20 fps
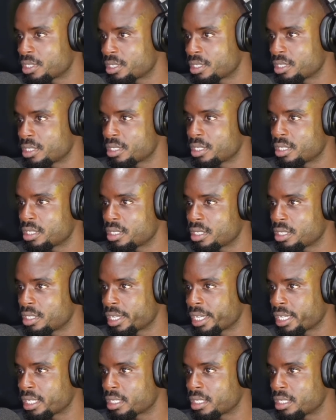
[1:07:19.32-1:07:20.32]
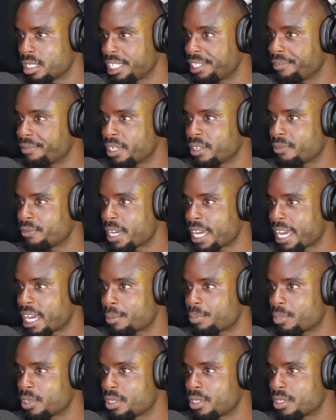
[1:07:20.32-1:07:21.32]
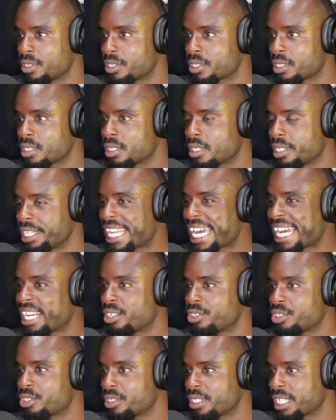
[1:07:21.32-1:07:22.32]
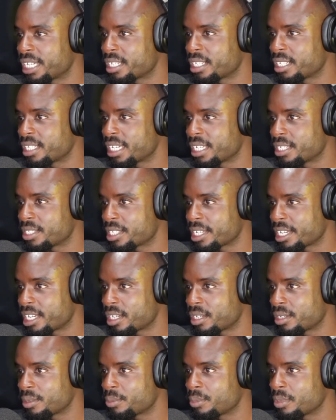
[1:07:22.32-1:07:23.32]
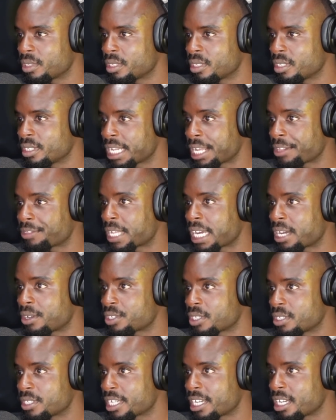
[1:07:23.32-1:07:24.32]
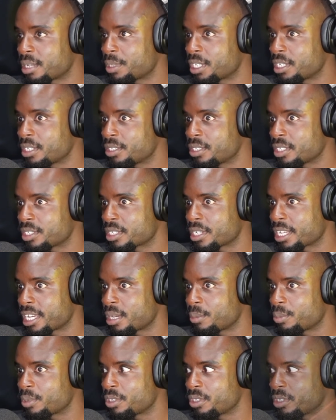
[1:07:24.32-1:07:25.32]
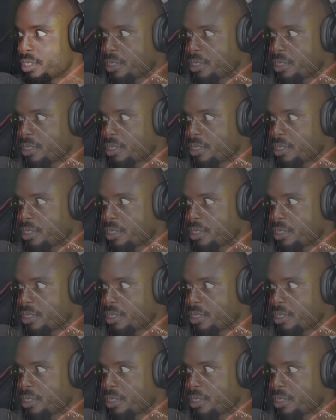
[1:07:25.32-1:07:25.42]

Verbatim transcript: da, da, da, like even if it happens 999 time that thousand time that it doesn't happen